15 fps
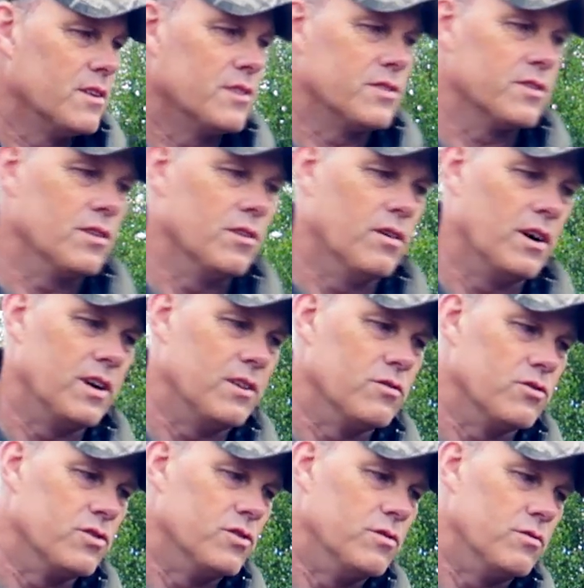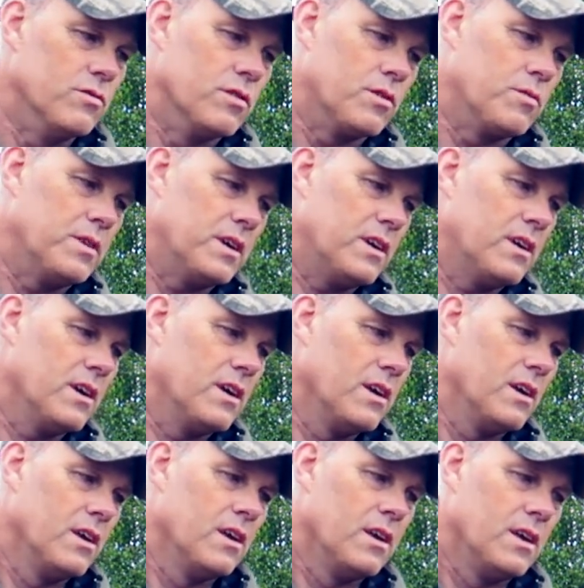So I usually do a quick
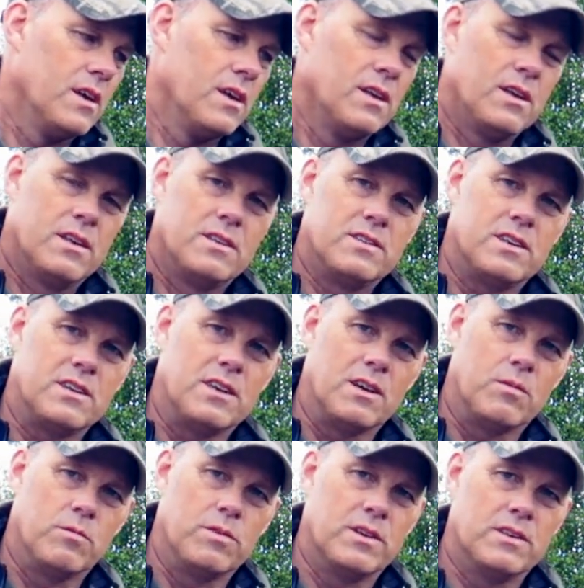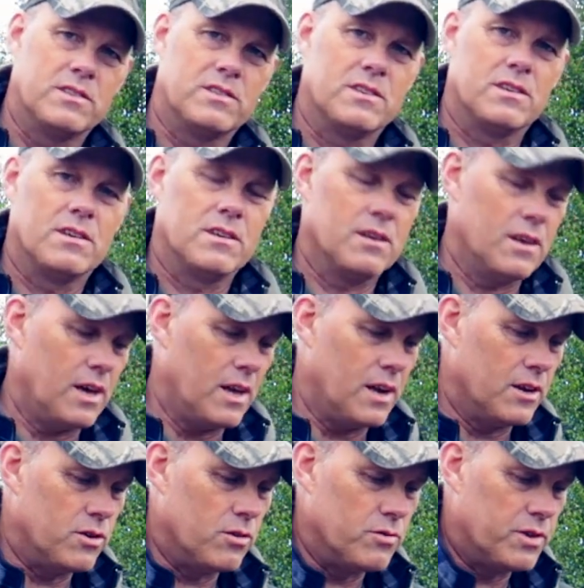setting with this, and
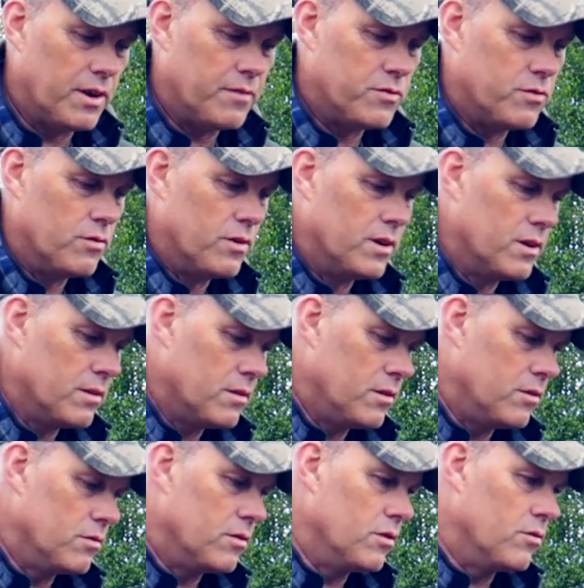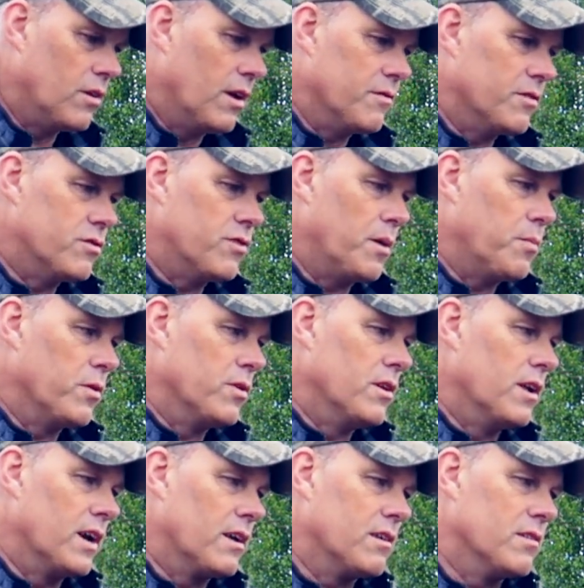I don't have to, you can have the tripod
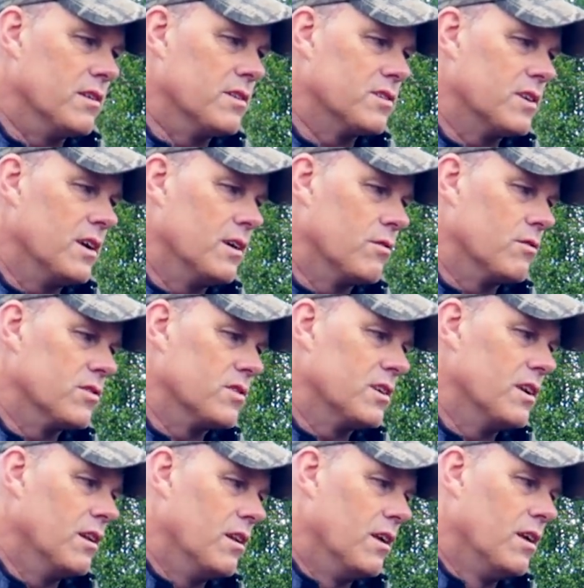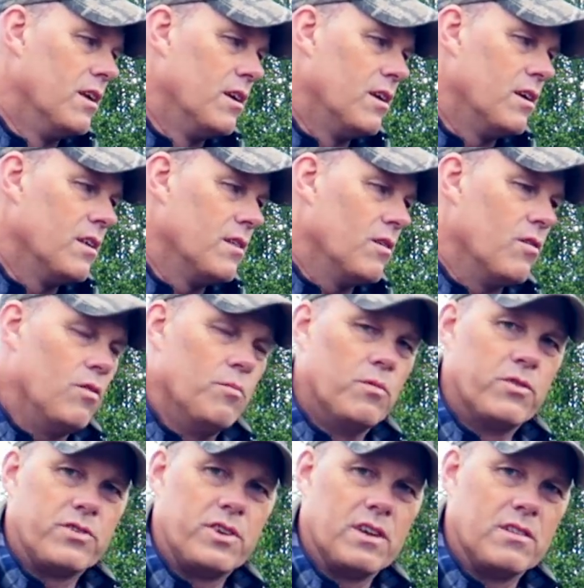like this and you can still
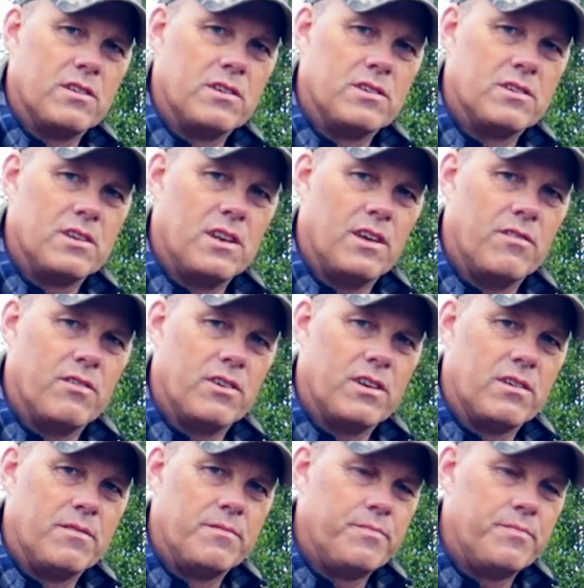almost get it leveled.